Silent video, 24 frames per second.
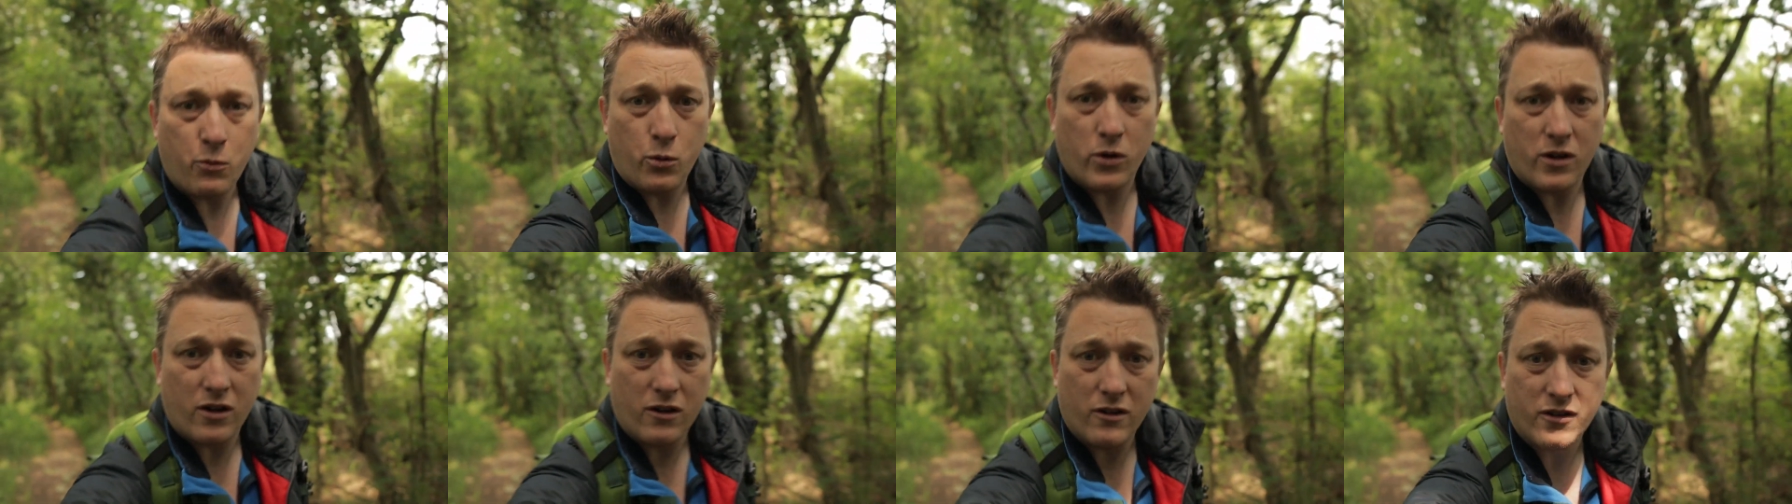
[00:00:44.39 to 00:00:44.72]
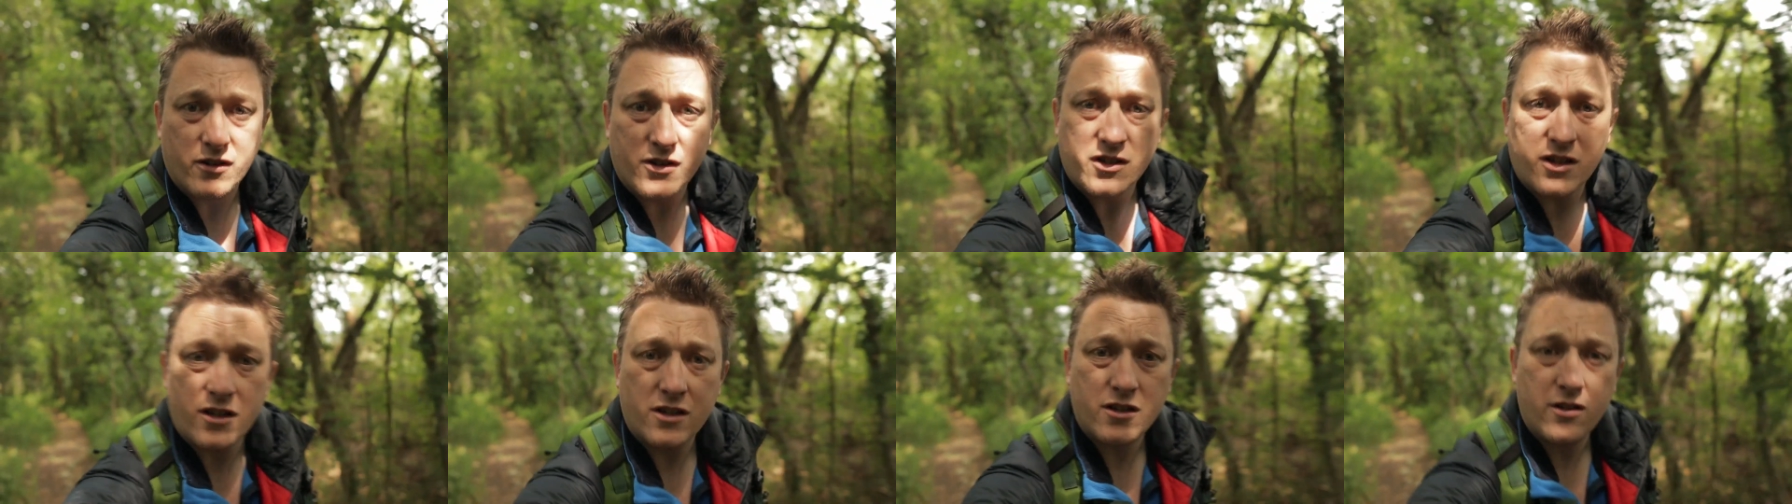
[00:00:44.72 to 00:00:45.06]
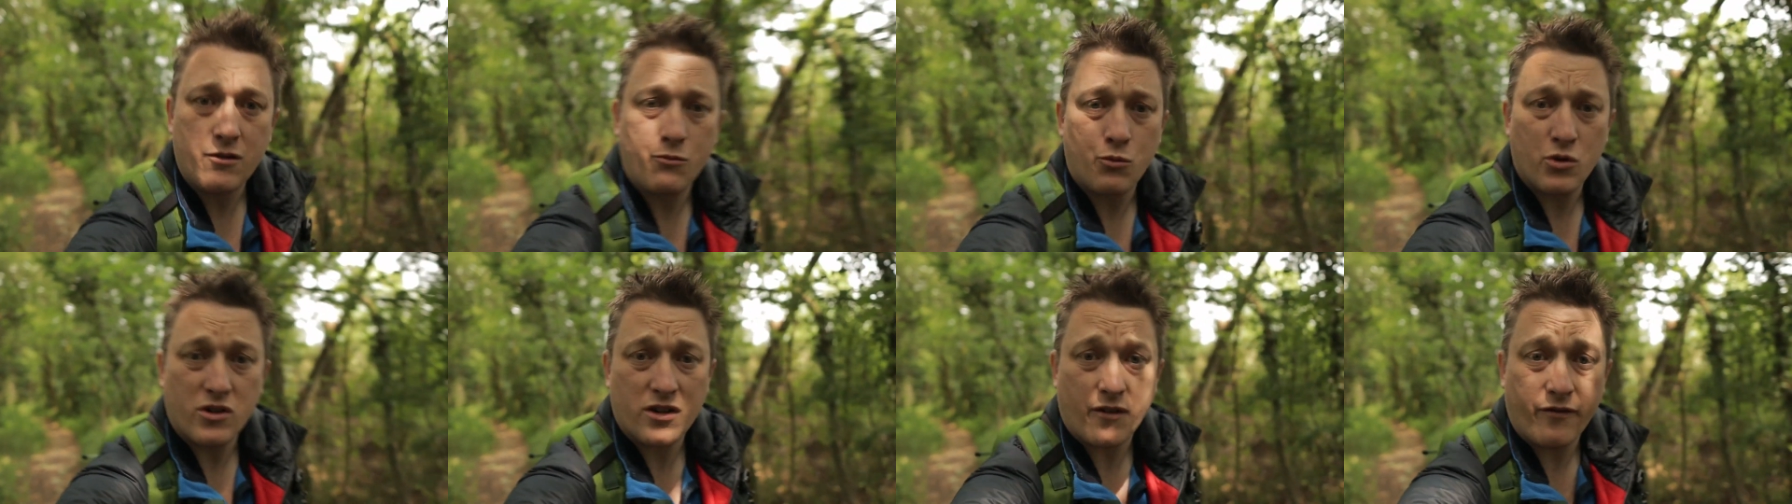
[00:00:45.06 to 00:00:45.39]
woodland,
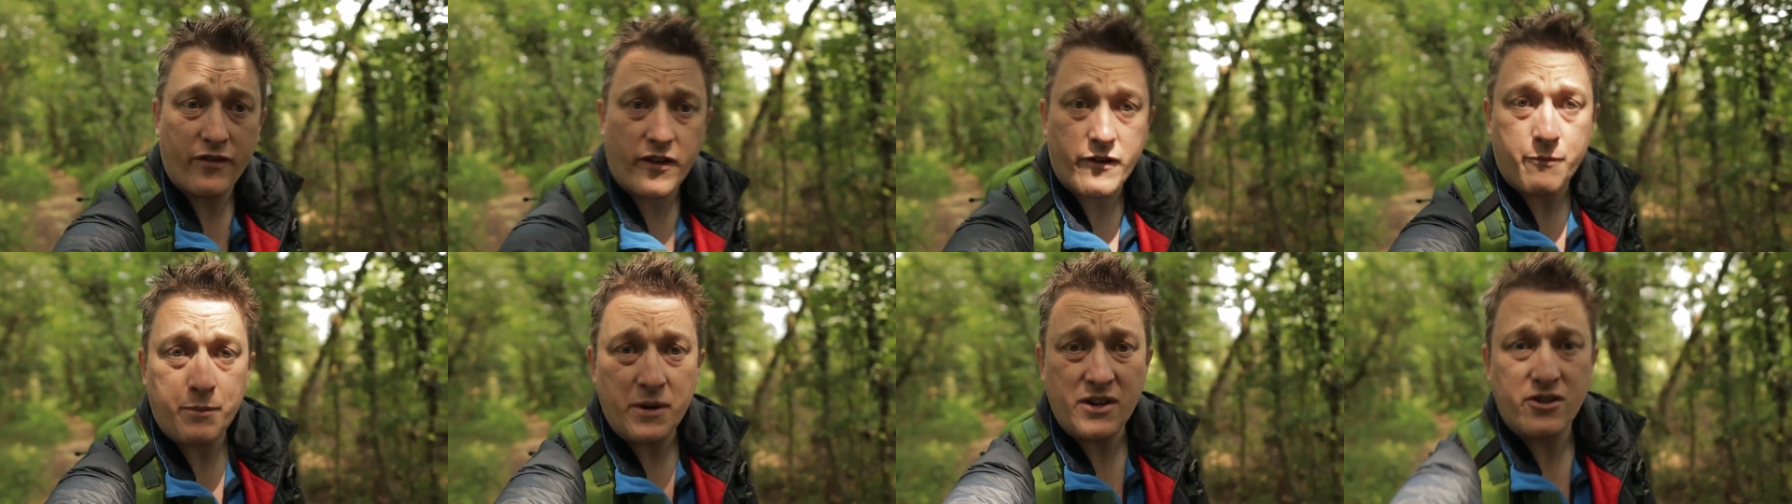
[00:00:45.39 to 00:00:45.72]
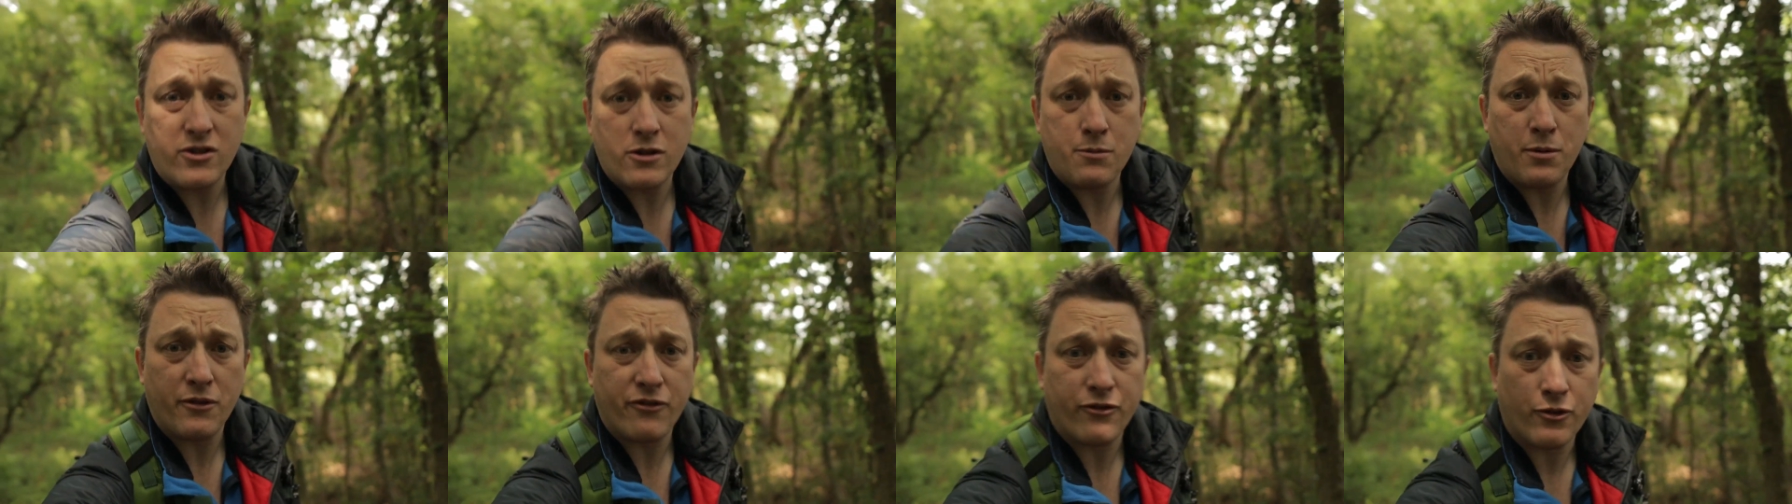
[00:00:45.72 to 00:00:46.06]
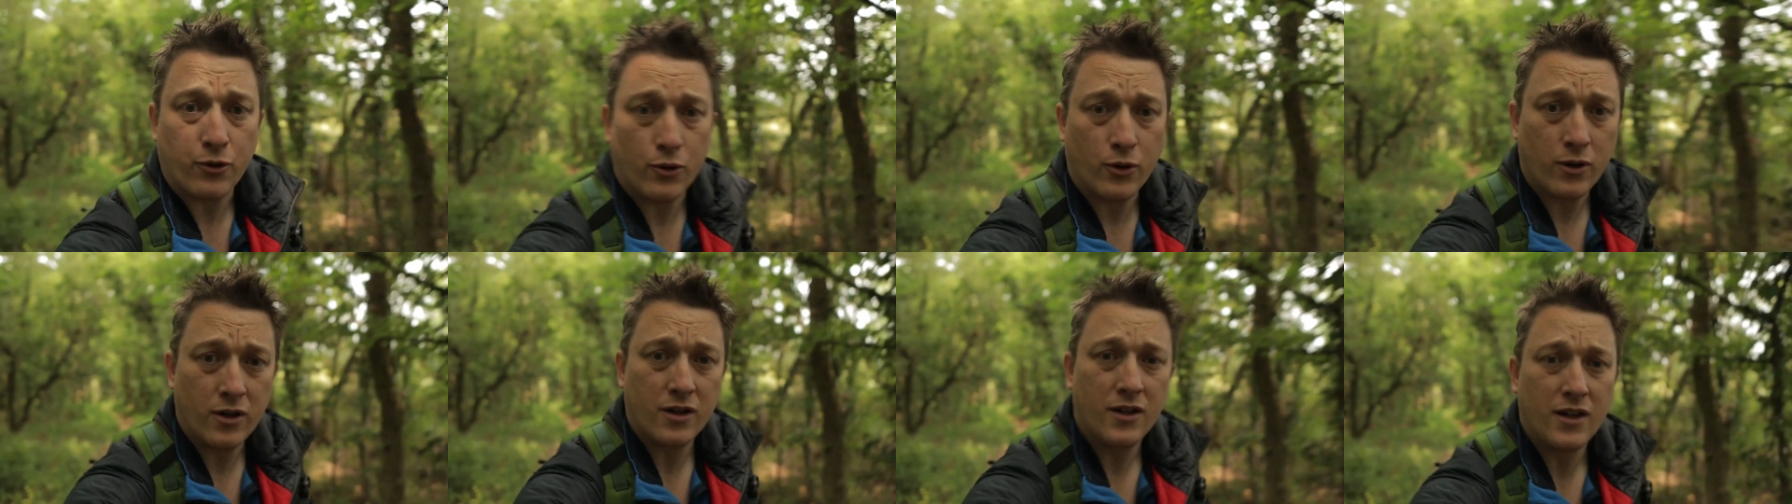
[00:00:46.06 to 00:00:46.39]
which I've never been to
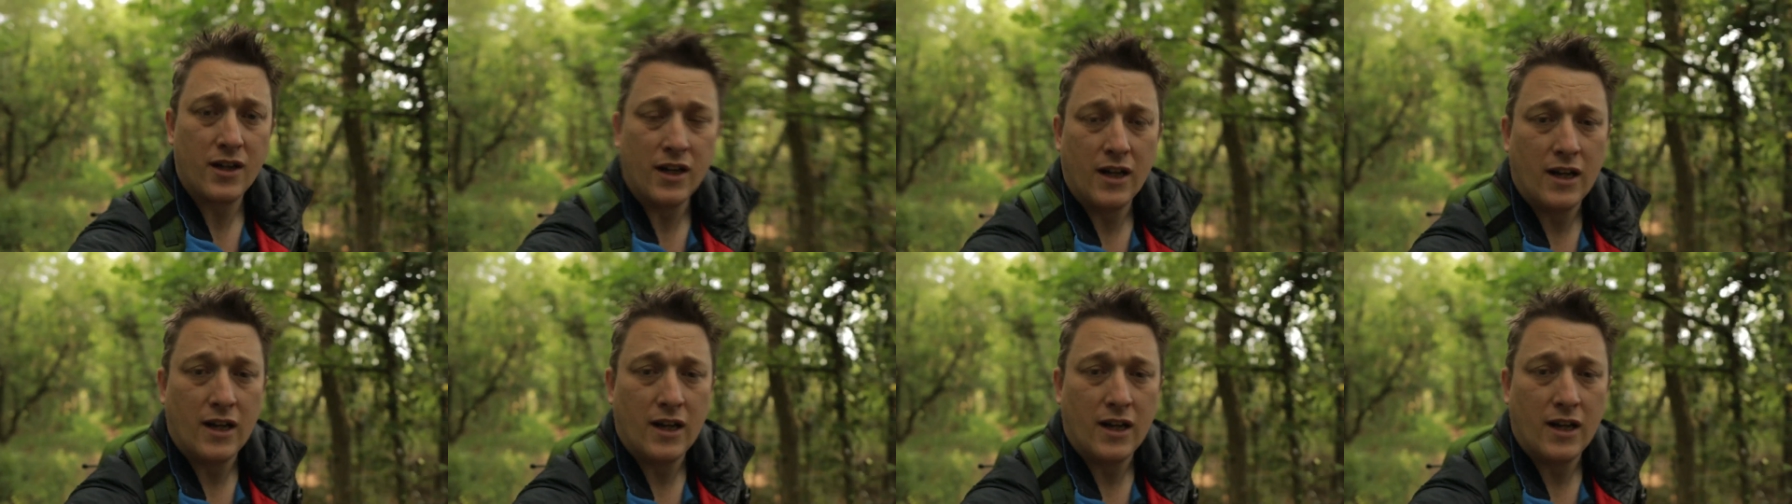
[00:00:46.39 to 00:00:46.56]
before,